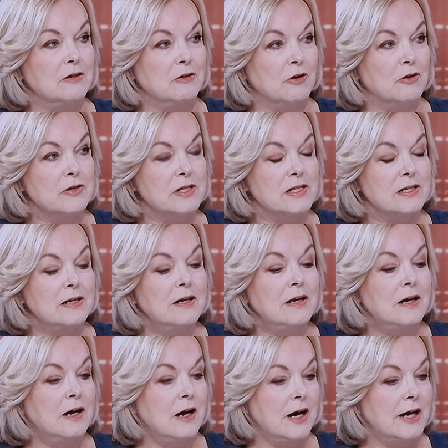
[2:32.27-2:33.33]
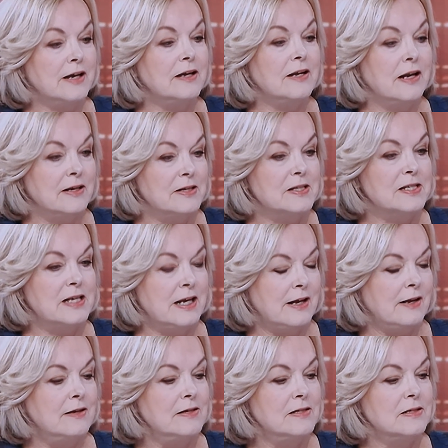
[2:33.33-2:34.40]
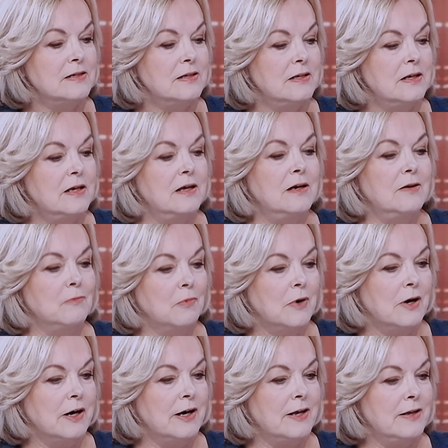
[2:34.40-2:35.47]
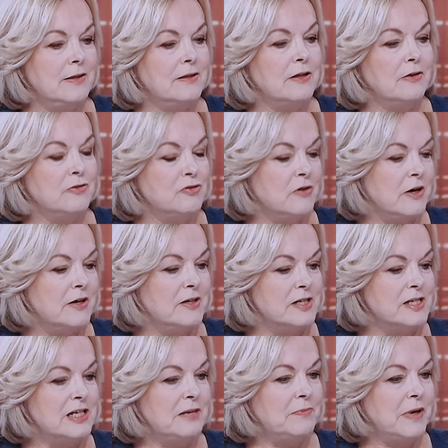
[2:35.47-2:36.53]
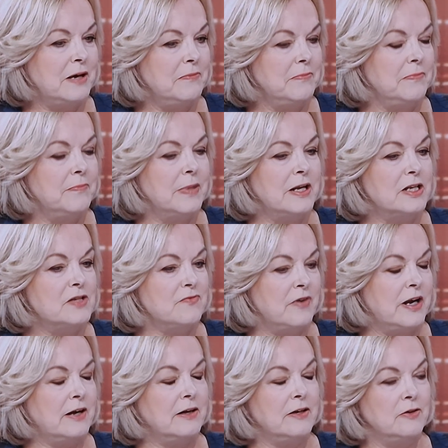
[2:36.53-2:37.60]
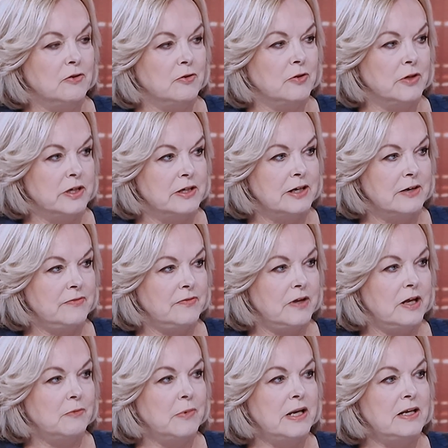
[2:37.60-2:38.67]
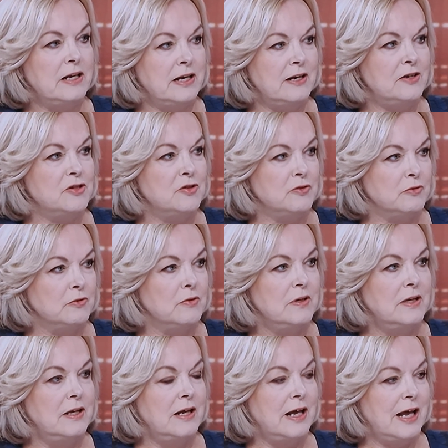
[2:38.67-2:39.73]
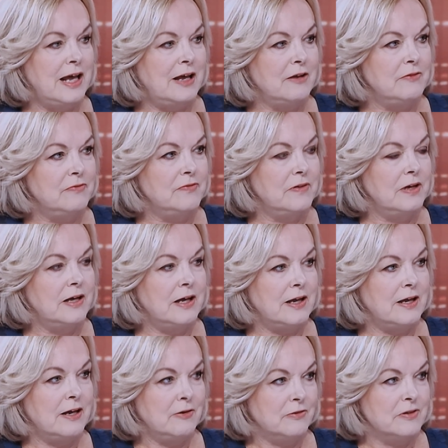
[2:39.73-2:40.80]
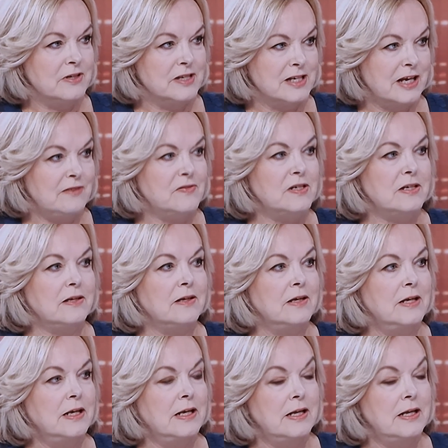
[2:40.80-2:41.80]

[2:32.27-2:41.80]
loss. I can understand why they're trying to step up, but it's frankly not good enough. We need to have a health and safety